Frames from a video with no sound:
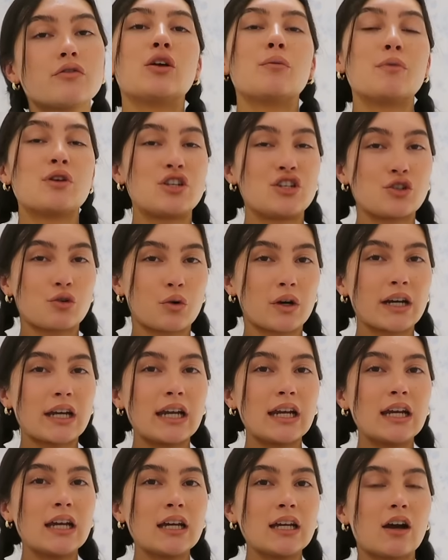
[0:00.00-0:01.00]
The
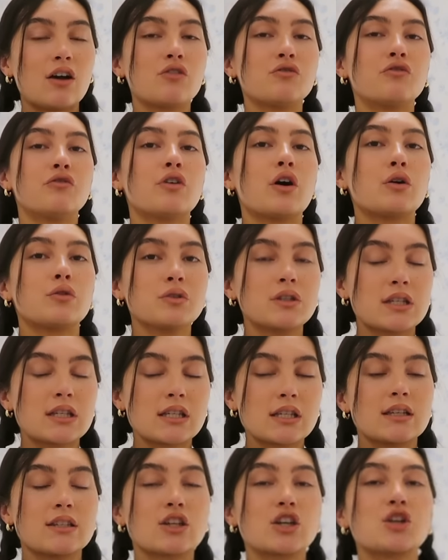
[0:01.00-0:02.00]
majority of votes
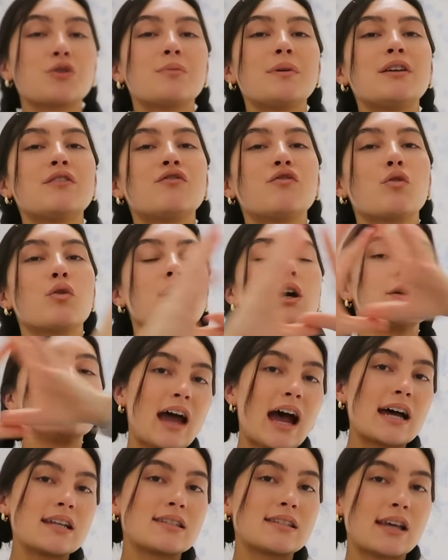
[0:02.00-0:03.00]
is gonna be for
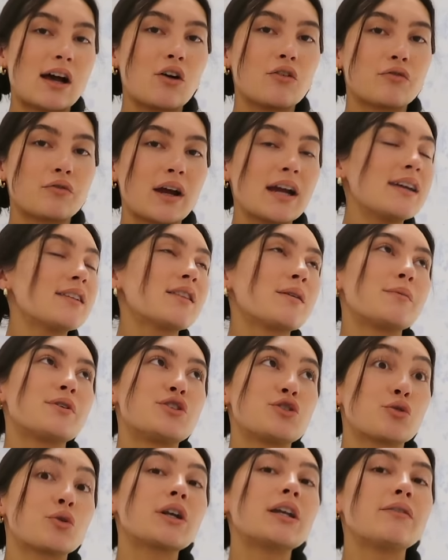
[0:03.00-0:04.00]
that self, right? The
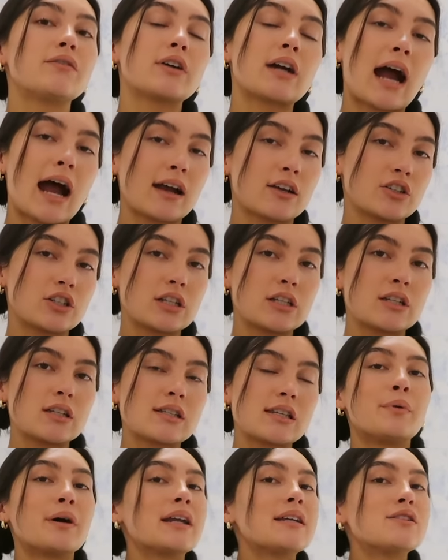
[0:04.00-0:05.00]
majority of your actions.
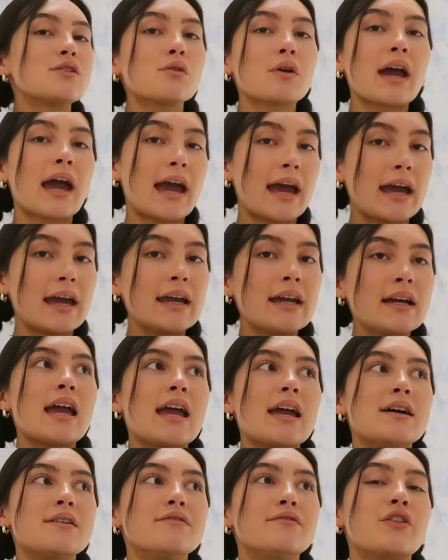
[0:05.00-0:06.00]
But it's okay
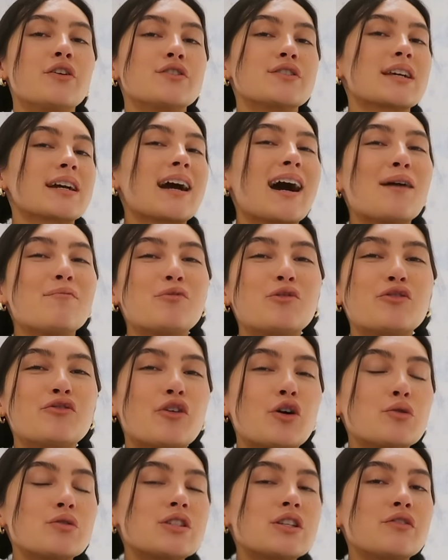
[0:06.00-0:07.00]
if there's a couple
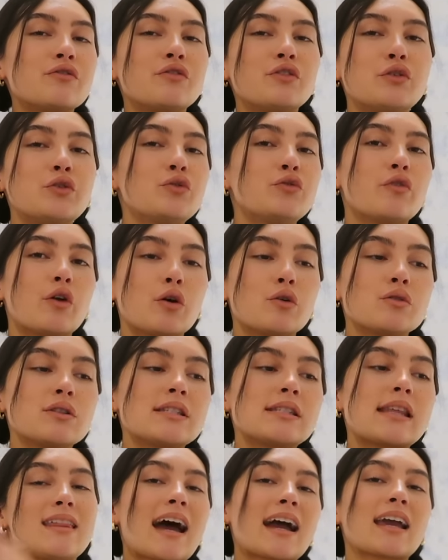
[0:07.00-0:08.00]
votes, a few votes
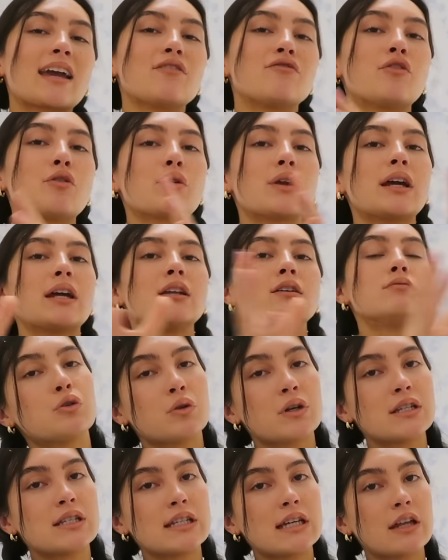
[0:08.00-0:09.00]
that get voted
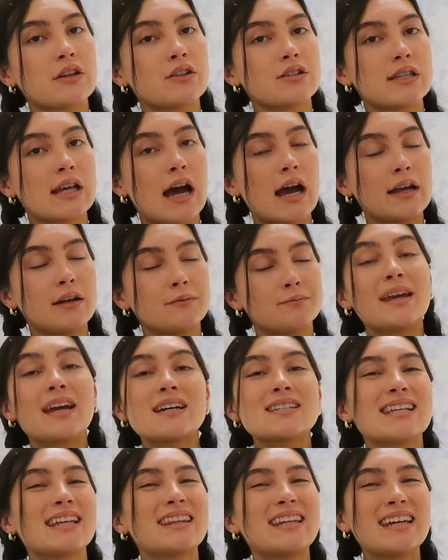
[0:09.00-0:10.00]
towards the other side,
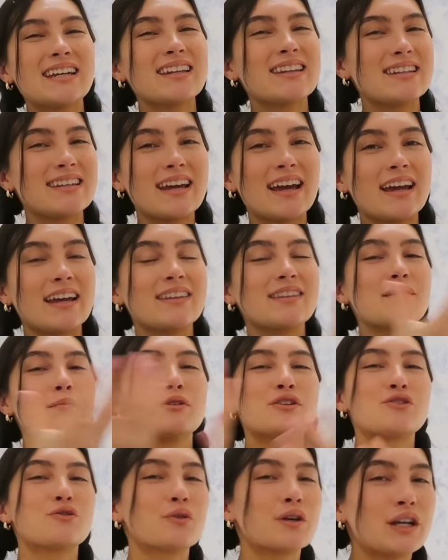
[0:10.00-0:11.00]
because at the end of the day, the
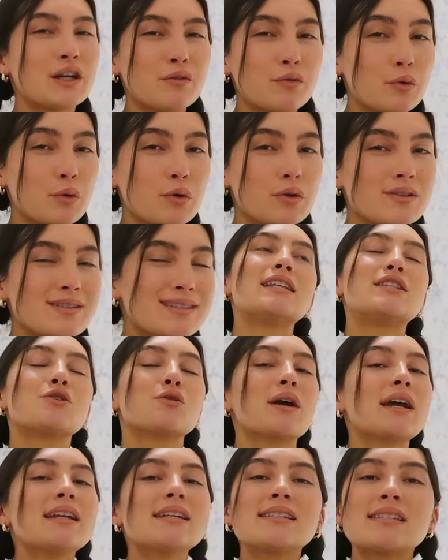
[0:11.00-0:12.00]
majority rules. It's
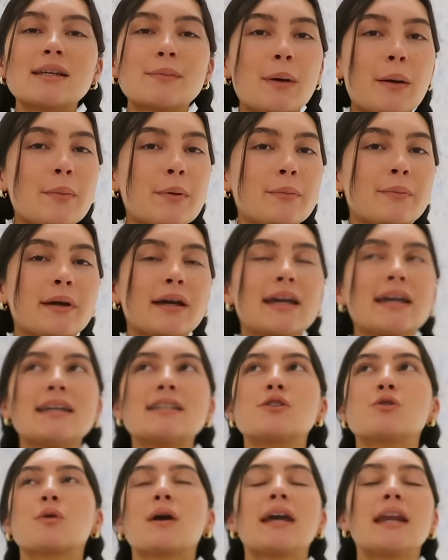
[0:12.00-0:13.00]
okay to slip up a bit.
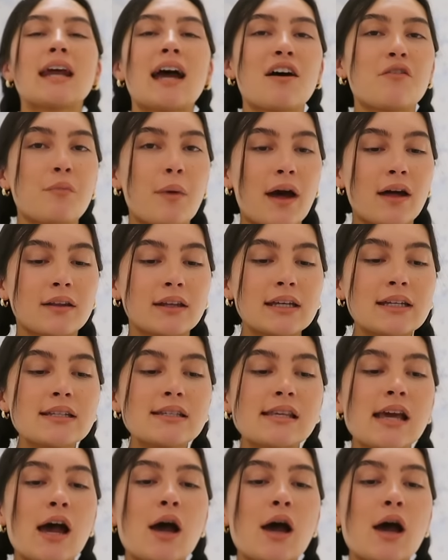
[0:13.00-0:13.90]
It's okay to have balance.